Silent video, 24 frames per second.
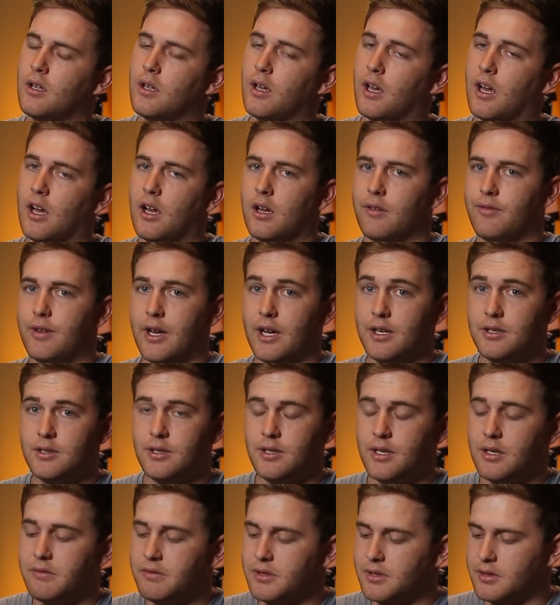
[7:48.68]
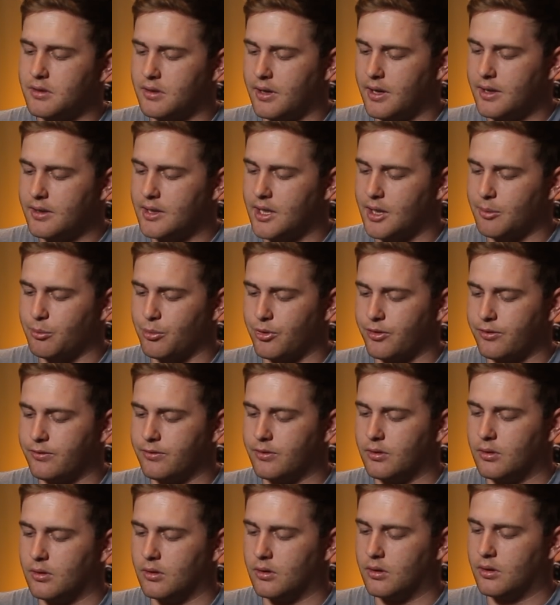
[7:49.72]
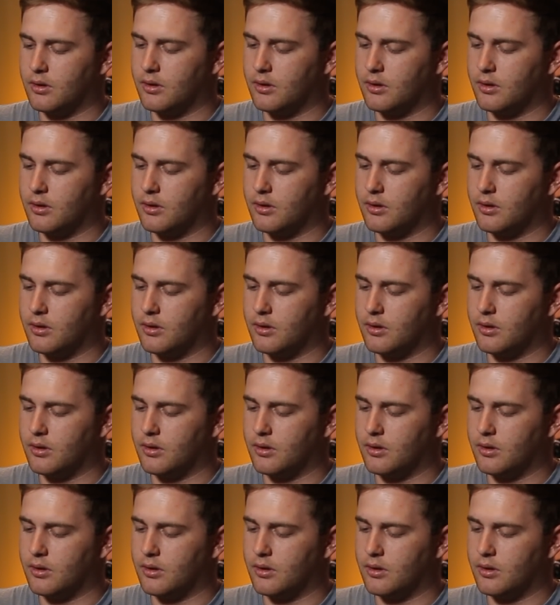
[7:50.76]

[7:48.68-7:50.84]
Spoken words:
I've actually never tried that before.